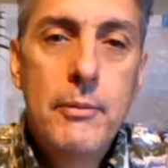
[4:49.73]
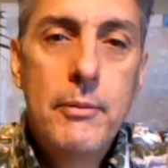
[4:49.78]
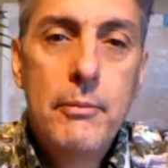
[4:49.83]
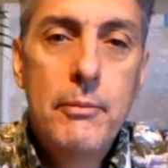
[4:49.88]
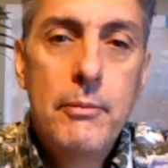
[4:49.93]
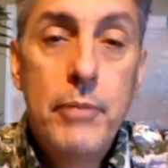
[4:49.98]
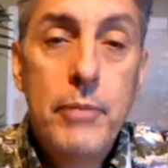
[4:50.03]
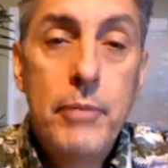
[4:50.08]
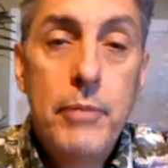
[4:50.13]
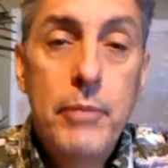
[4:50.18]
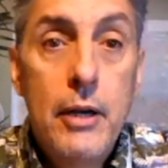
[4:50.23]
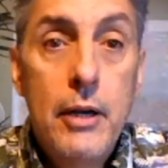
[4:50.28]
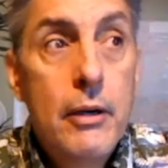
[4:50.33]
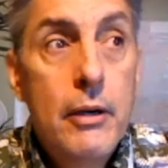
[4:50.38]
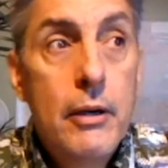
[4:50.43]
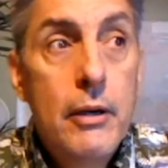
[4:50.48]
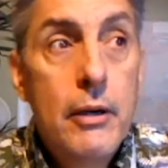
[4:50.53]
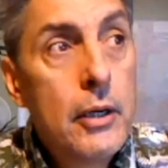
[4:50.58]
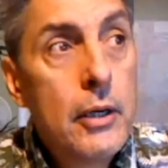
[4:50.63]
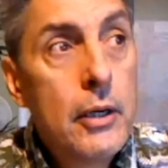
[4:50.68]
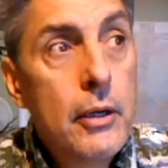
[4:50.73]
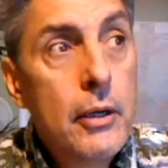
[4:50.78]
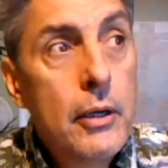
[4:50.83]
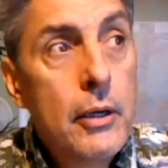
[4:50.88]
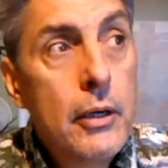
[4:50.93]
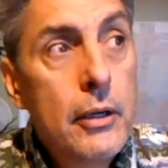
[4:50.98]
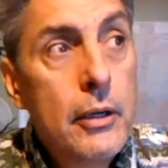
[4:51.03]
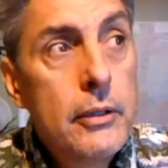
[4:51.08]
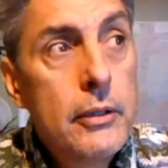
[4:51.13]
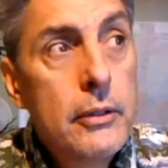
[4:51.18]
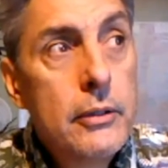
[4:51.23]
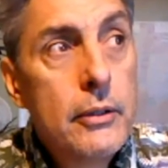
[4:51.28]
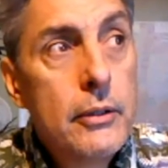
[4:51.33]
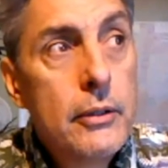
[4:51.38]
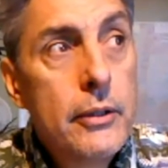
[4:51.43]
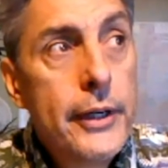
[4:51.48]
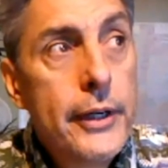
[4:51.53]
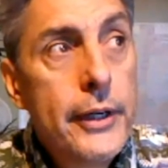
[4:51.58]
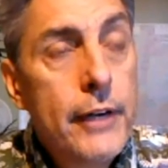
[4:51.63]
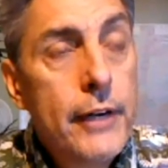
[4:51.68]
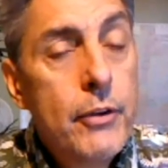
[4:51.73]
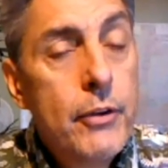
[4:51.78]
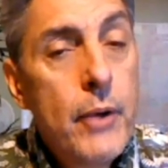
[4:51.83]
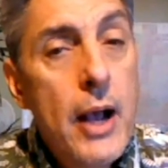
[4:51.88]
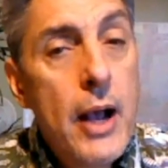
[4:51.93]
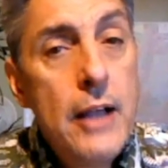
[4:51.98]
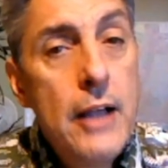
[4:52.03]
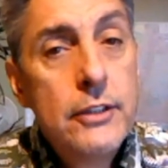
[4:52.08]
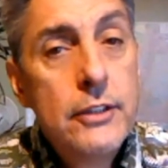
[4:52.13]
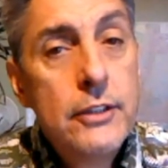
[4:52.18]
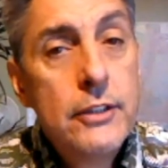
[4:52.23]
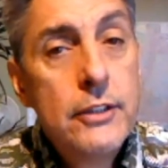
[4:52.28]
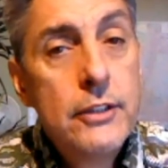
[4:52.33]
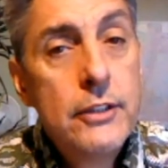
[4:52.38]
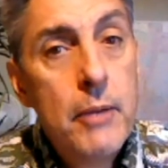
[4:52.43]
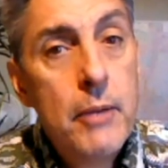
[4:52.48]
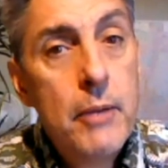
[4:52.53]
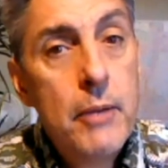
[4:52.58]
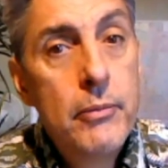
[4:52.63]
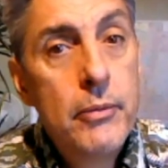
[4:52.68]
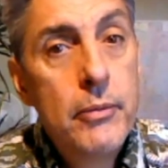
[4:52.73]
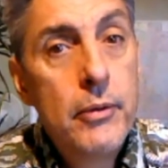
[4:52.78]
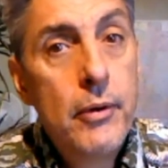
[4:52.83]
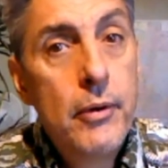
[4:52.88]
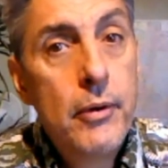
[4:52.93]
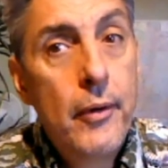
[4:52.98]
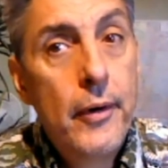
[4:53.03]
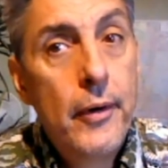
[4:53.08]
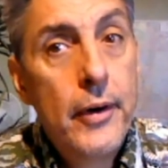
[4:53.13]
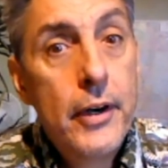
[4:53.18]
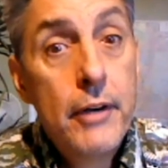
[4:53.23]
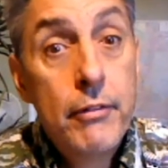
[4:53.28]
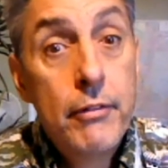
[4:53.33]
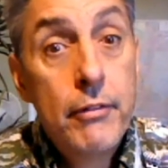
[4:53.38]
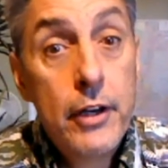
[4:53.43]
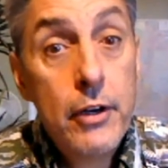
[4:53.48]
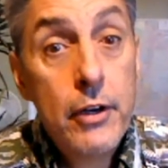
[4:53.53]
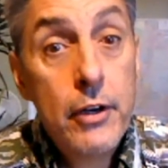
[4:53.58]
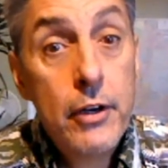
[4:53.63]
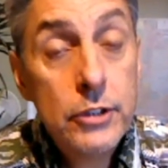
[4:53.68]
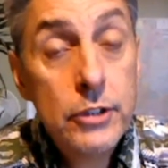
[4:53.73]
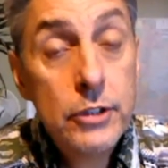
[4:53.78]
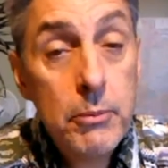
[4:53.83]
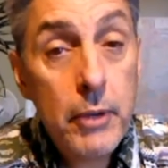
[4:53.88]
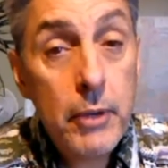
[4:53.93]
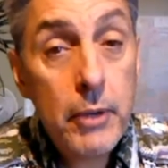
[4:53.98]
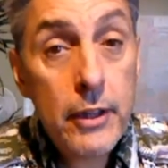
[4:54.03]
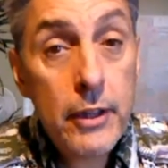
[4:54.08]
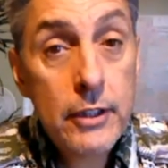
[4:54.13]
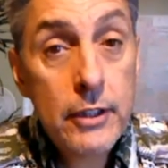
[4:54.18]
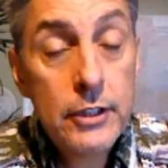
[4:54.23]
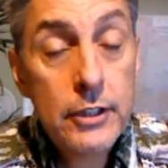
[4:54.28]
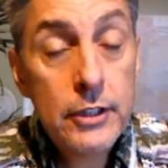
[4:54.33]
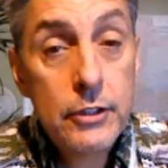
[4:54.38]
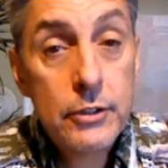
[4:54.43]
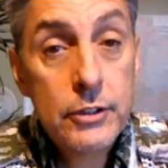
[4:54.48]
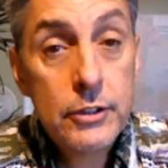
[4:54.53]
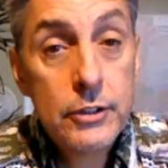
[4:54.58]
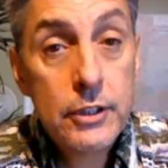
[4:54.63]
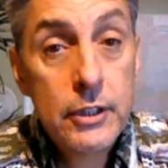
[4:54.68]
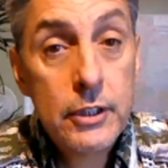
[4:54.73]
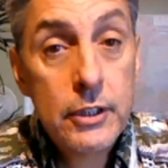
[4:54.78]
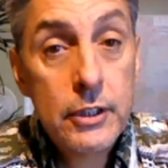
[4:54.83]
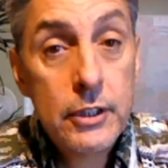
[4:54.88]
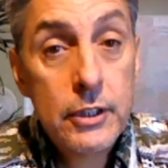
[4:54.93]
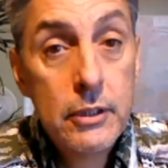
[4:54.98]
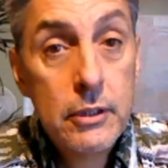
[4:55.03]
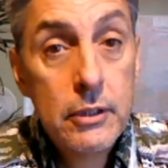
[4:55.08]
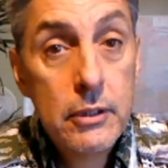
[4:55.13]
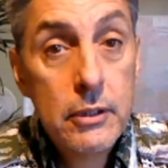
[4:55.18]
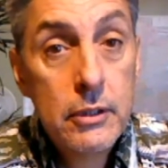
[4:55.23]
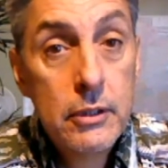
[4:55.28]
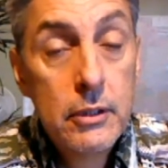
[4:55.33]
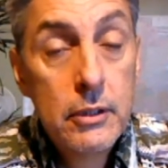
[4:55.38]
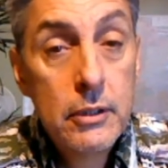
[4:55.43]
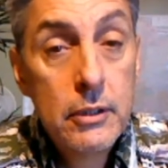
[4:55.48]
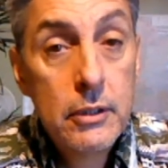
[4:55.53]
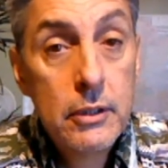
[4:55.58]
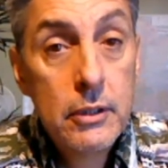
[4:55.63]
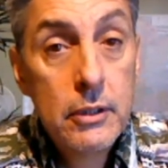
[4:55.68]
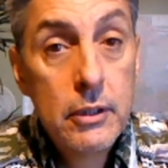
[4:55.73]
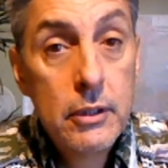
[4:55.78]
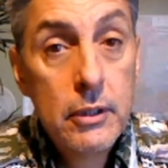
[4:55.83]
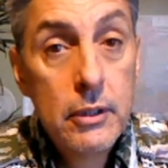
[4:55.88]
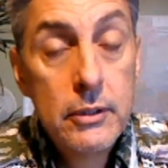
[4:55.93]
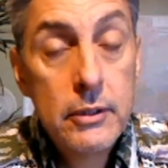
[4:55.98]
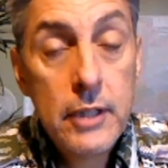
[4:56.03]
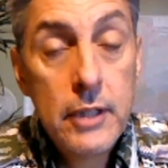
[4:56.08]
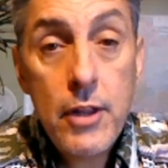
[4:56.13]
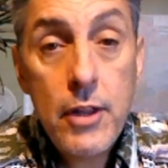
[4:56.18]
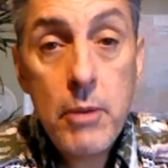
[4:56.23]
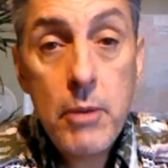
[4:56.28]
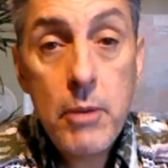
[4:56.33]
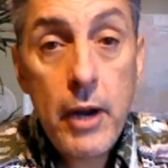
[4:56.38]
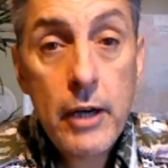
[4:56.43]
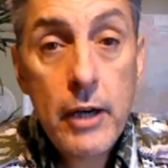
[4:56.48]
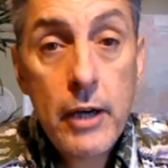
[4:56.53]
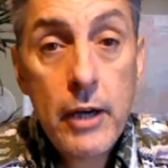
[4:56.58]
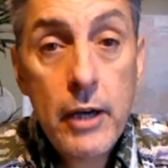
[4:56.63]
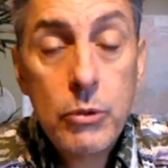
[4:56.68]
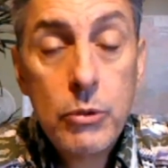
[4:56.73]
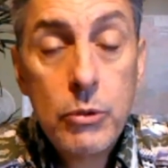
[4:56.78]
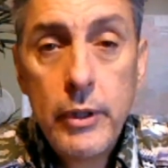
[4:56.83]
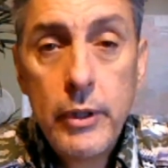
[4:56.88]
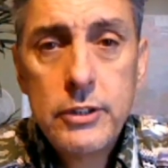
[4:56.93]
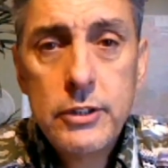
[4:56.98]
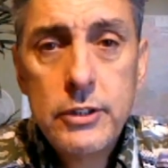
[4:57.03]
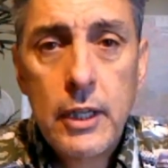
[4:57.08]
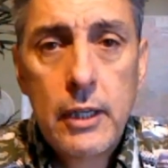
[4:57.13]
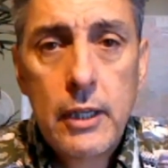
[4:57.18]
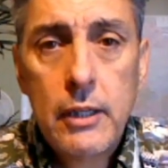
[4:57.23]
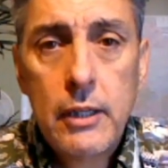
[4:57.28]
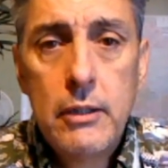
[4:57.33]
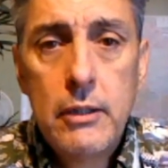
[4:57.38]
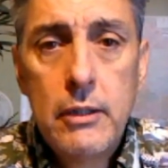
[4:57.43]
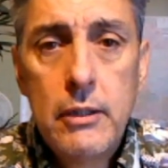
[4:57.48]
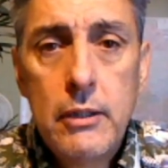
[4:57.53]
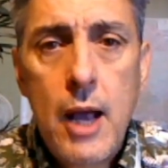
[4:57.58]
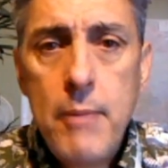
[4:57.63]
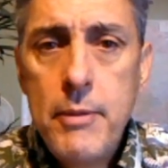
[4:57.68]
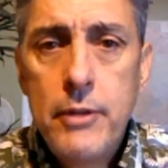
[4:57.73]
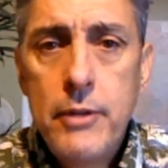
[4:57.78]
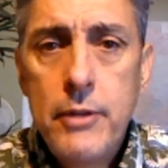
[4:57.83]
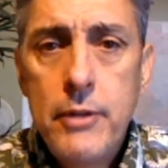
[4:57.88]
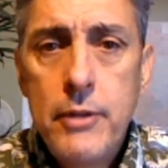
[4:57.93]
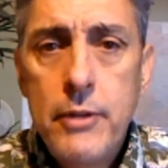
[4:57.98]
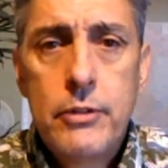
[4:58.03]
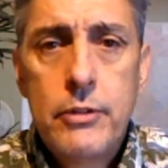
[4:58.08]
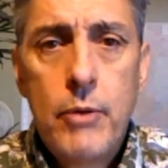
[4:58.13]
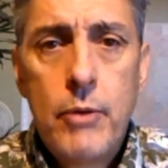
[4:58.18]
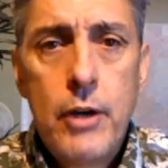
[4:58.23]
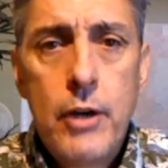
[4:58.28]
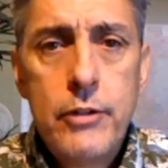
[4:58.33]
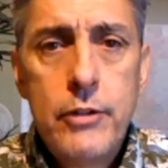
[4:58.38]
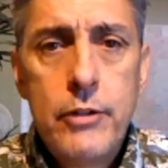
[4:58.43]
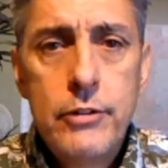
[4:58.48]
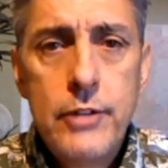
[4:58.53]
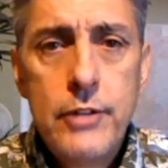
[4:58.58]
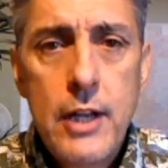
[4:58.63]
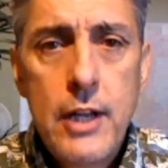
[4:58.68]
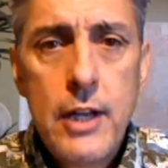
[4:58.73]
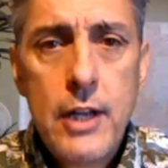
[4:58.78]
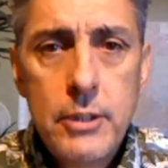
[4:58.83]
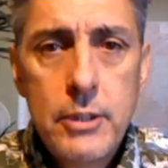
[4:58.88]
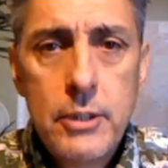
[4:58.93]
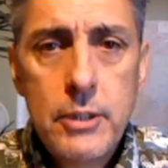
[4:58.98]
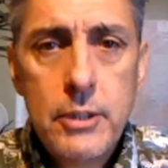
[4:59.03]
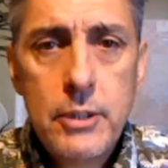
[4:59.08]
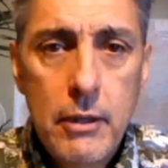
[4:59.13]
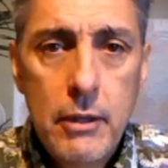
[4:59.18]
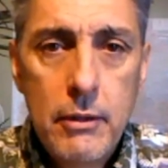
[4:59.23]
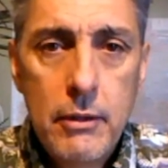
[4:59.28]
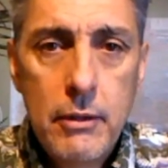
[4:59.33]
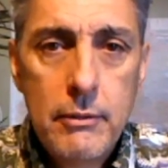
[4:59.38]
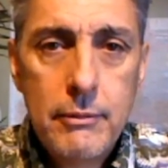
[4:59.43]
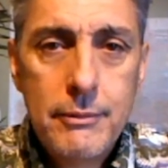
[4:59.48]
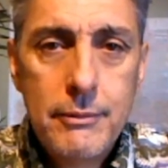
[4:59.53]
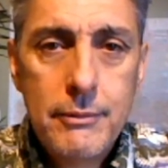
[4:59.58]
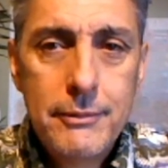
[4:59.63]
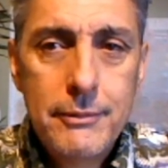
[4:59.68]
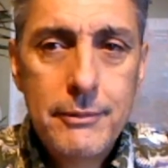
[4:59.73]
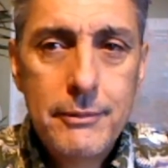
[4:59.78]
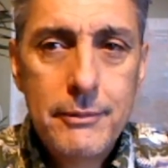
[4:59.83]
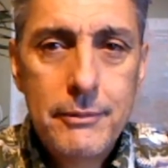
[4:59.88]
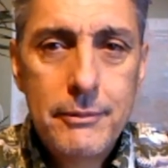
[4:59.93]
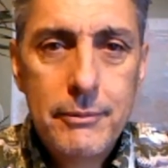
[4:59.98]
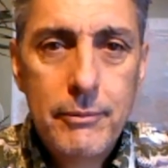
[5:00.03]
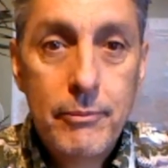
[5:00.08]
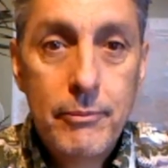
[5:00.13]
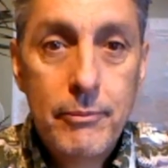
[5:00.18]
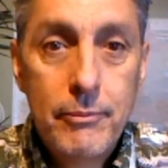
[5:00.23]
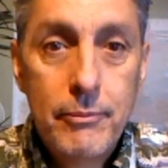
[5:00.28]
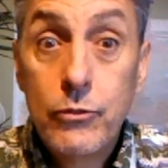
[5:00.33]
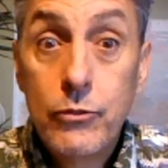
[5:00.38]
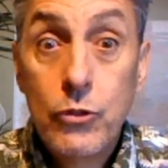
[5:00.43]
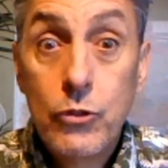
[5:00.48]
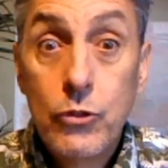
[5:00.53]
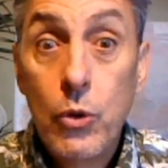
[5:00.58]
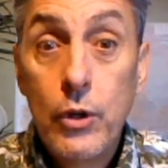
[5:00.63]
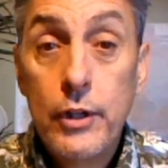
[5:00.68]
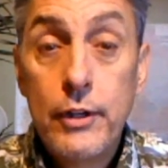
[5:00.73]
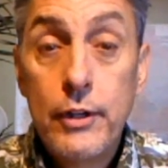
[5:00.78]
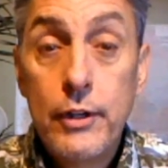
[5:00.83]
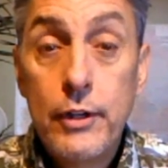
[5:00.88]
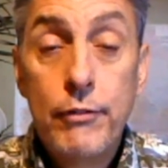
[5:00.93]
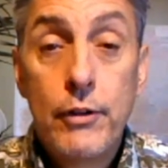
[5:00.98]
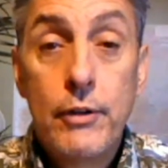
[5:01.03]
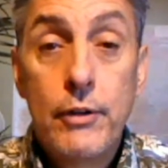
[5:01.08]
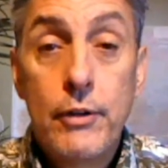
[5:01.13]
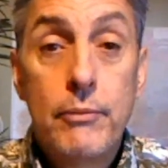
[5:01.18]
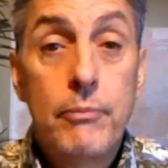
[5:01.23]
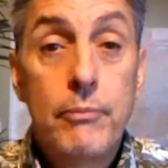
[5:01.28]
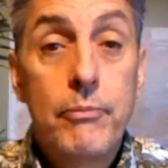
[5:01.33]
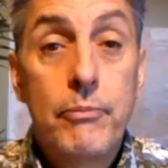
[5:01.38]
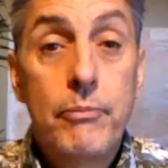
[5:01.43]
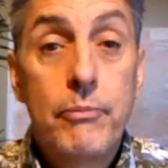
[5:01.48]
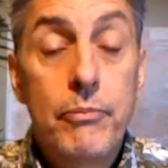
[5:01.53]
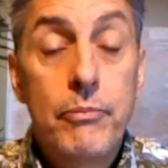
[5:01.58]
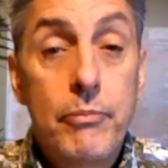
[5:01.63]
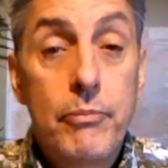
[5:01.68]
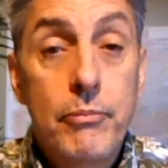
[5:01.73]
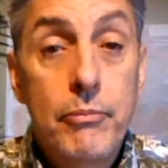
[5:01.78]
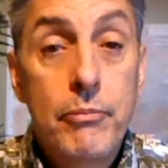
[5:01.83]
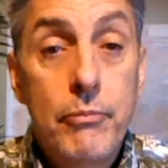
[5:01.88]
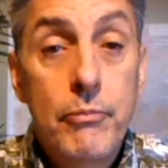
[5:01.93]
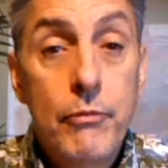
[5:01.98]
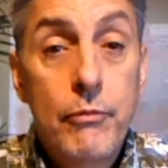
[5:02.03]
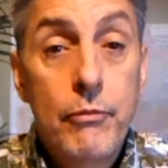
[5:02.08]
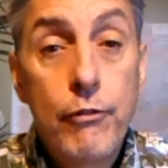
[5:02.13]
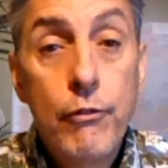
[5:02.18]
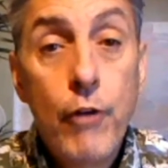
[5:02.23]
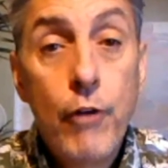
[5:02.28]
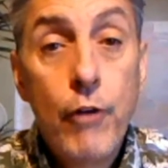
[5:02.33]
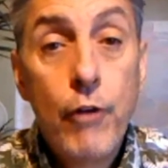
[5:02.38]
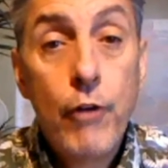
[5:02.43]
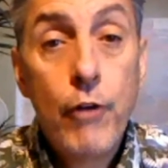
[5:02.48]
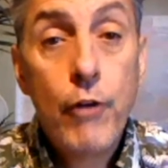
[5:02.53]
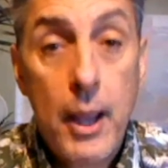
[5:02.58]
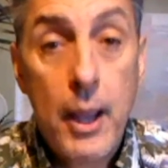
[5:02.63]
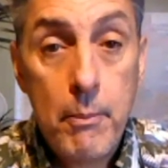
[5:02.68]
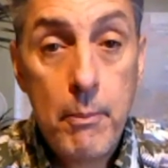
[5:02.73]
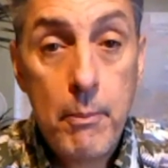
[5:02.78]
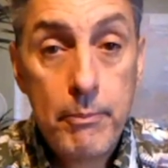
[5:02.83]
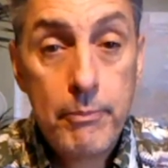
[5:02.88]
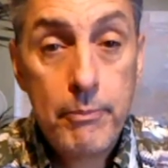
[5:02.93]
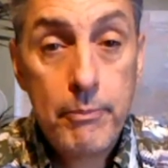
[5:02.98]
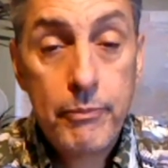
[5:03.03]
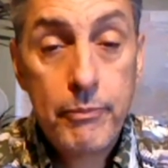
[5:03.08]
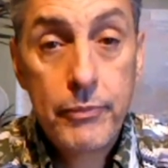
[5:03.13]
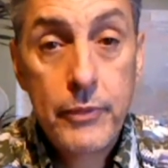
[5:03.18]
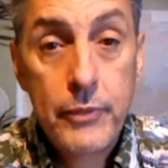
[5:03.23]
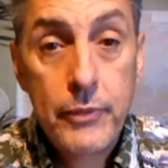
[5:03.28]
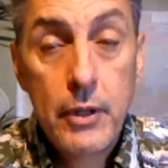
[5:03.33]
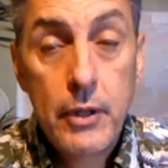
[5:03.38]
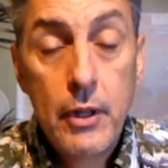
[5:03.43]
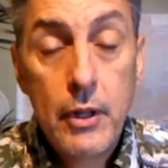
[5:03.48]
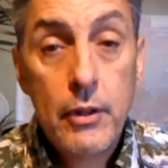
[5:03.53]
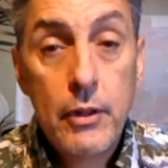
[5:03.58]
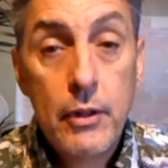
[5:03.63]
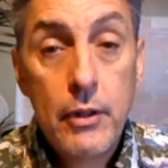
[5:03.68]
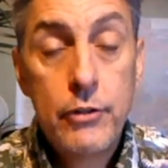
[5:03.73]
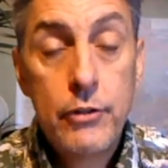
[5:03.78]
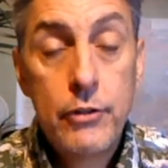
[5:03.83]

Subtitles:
But if you ask them if they know somebody that's interested, then their mind goes, well, wait a second, I'm interested. Why aren't you just asking me? Totally different frame that you